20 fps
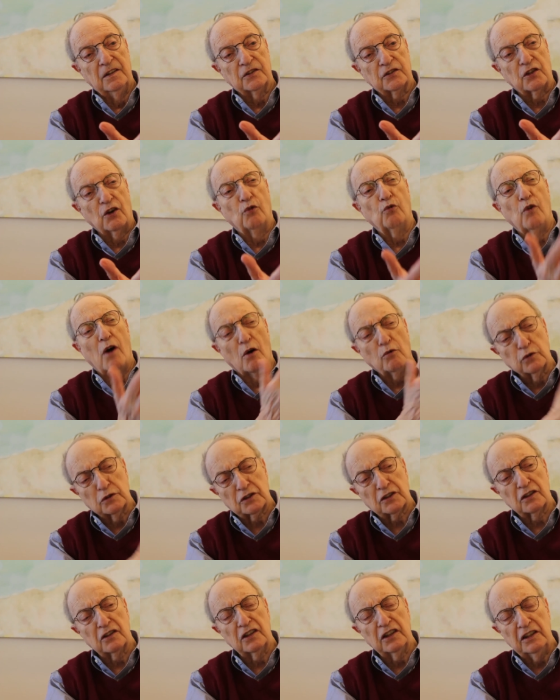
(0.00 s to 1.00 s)
So what
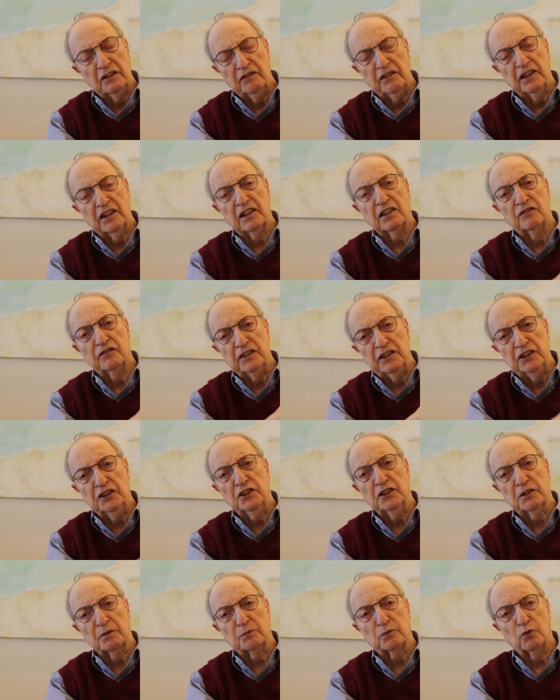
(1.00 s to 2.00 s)
was the leaving of
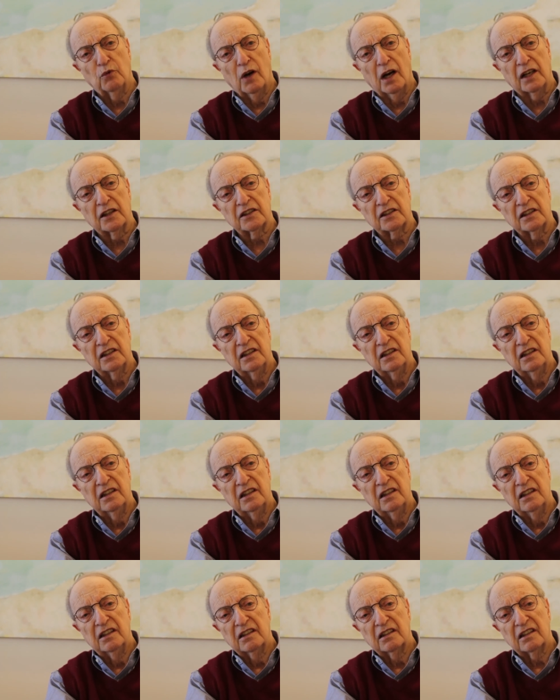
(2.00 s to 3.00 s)
Egypt was
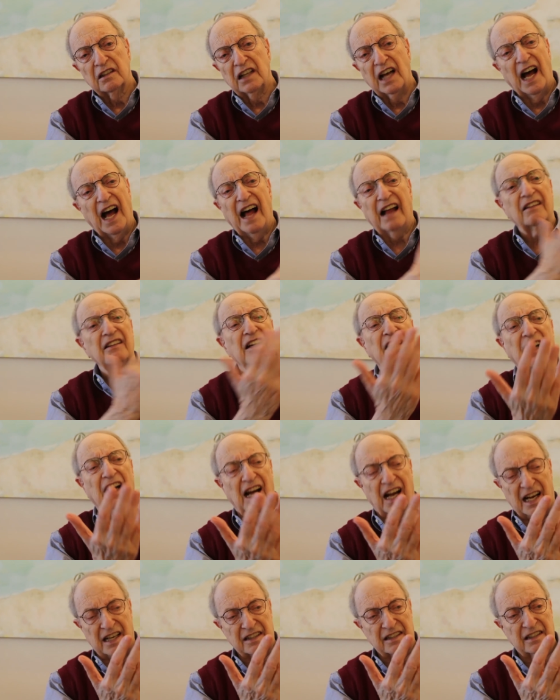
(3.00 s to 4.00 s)
the
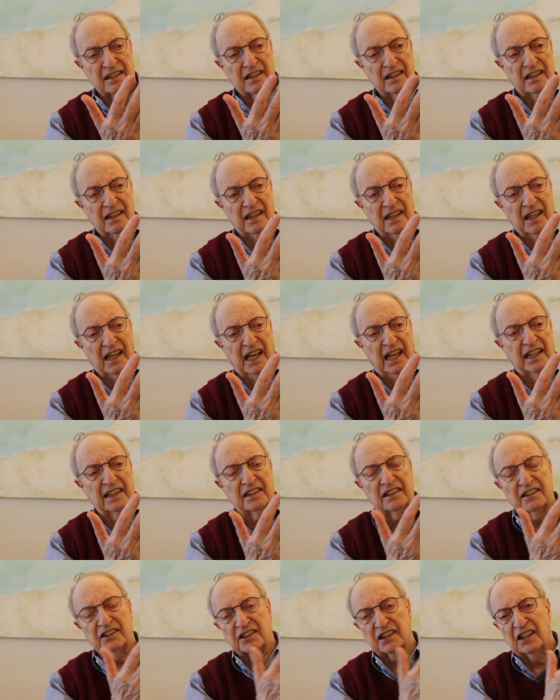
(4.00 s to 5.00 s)
Holocaust
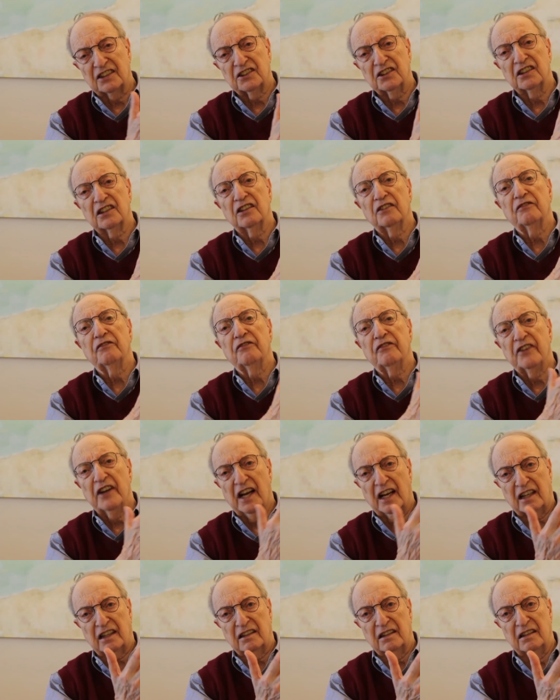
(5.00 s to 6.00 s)
had such an
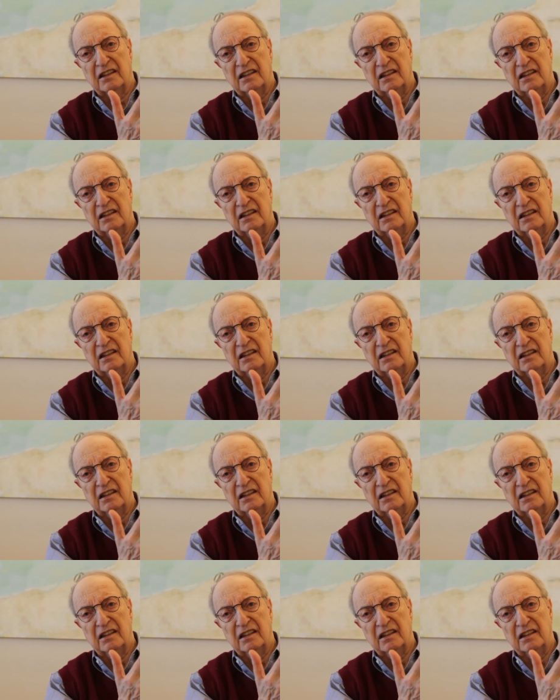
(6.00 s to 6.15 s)
effect